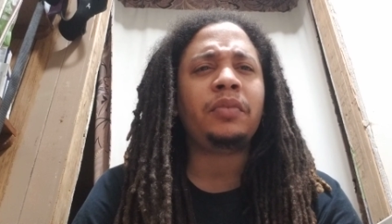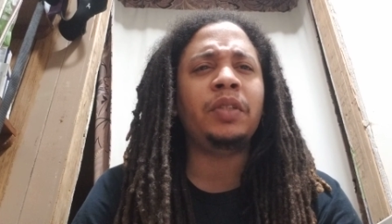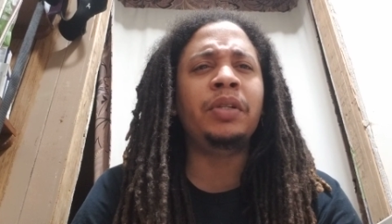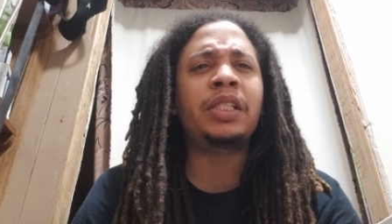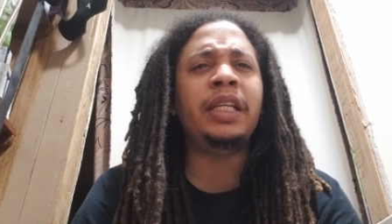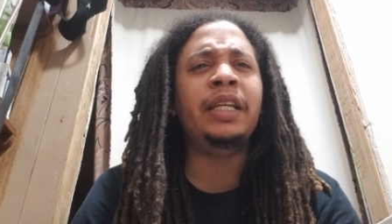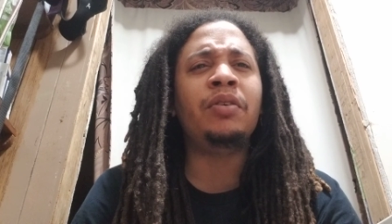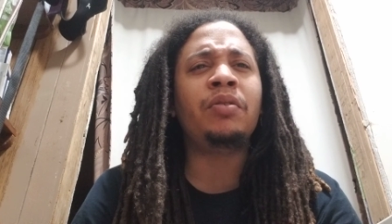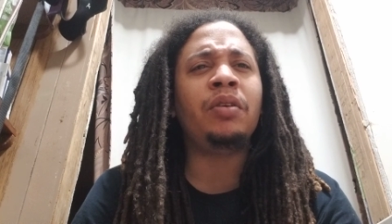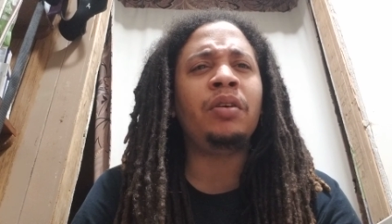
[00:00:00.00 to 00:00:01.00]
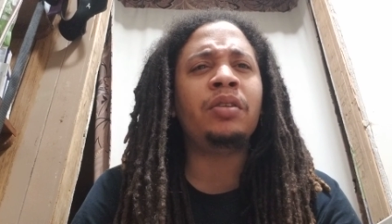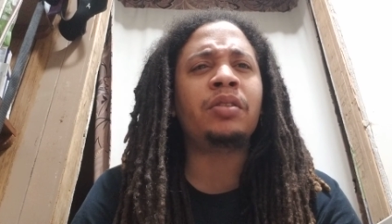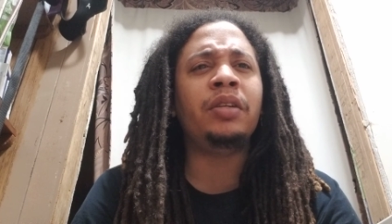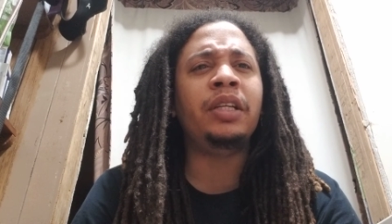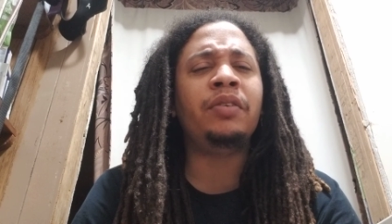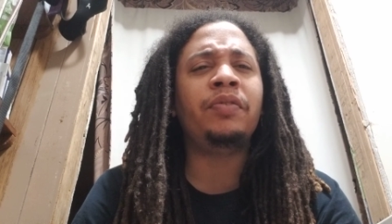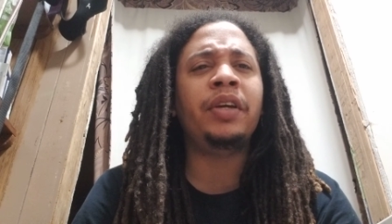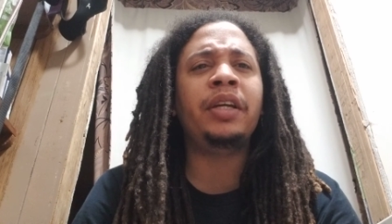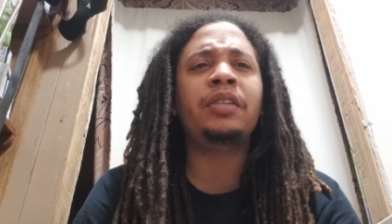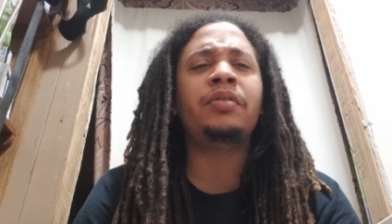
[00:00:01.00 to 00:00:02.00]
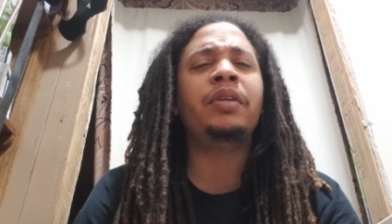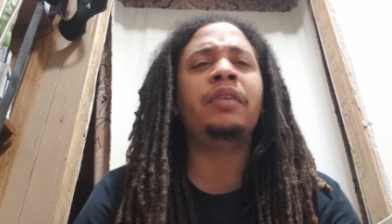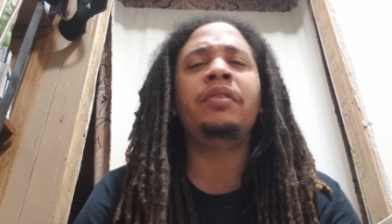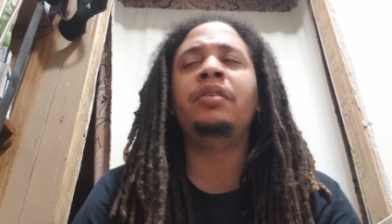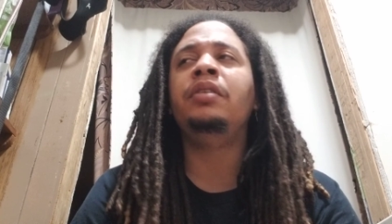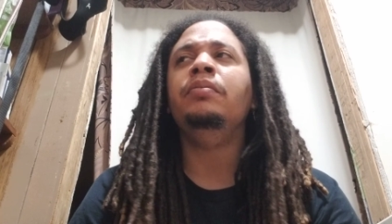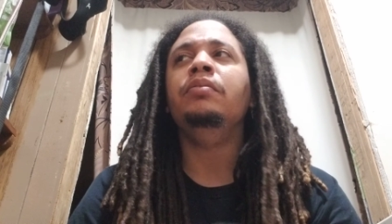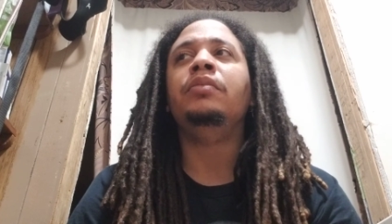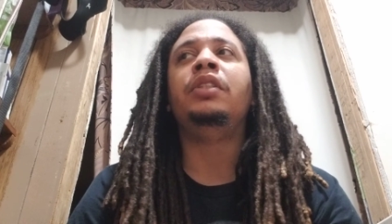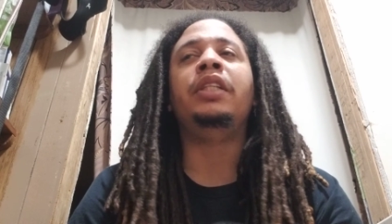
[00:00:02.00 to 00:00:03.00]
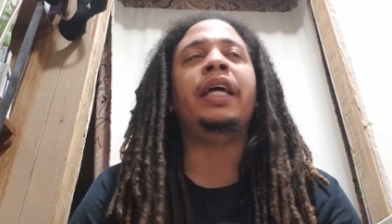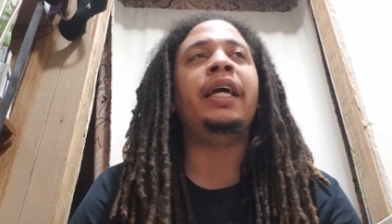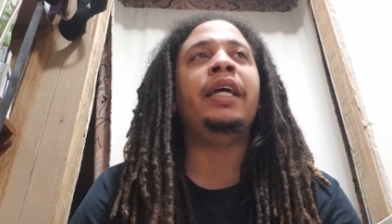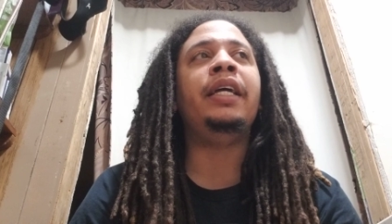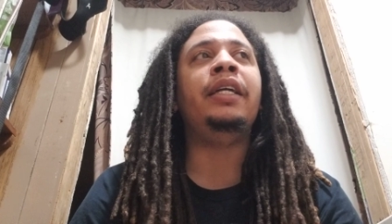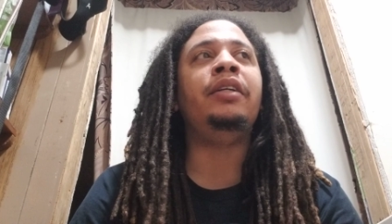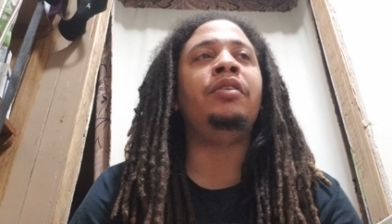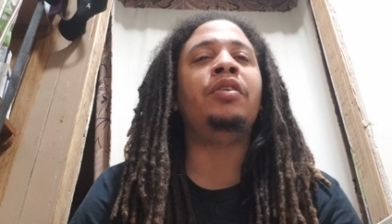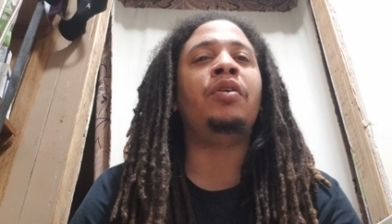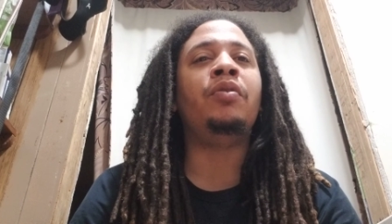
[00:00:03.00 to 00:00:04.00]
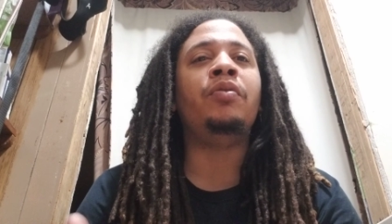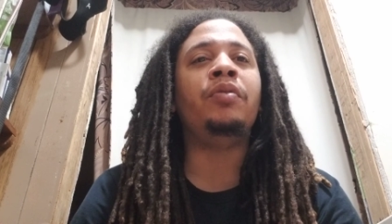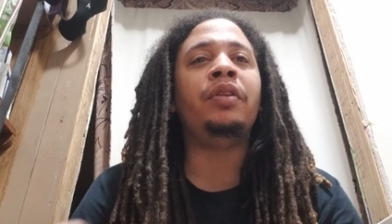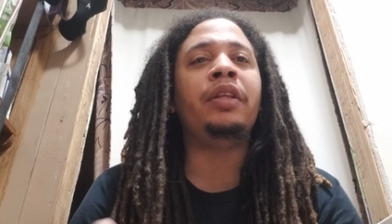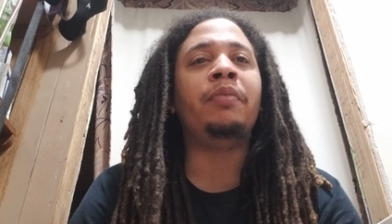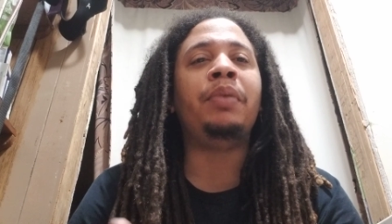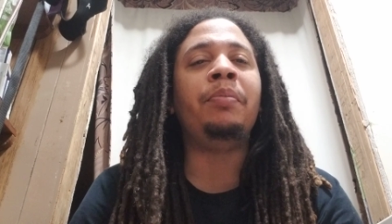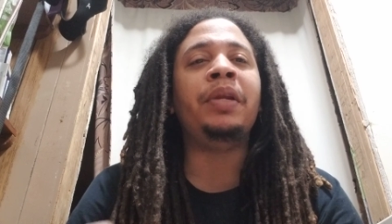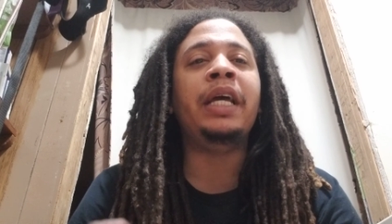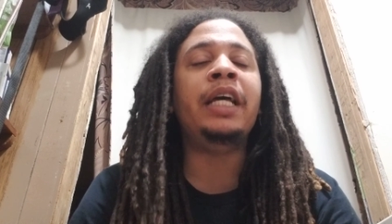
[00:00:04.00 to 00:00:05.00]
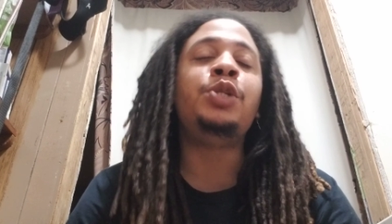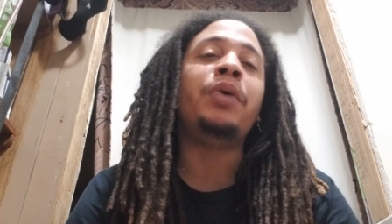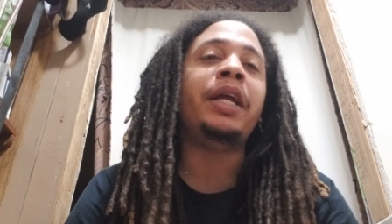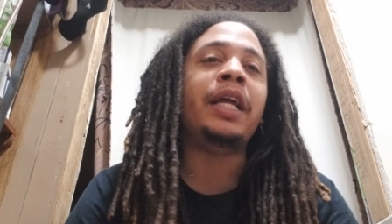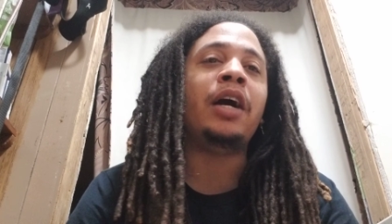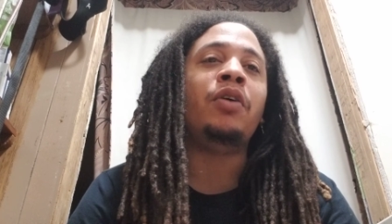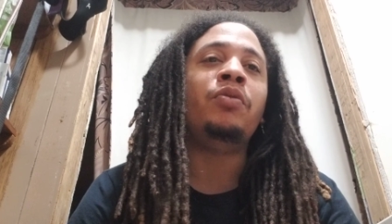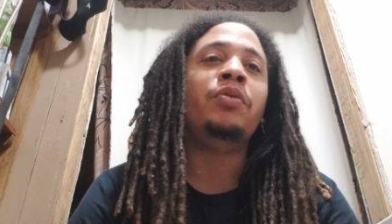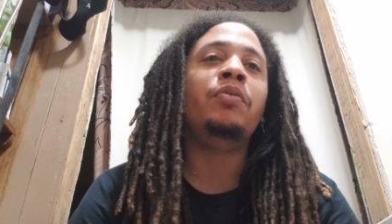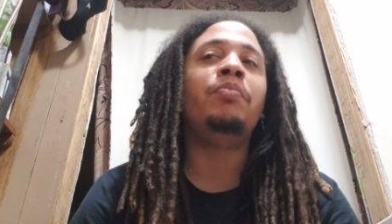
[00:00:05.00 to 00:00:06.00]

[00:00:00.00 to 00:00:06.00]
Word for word: what is it, Eagle Claws or Eagle Fangs or whatever, they, you know, they're bumping heads right now.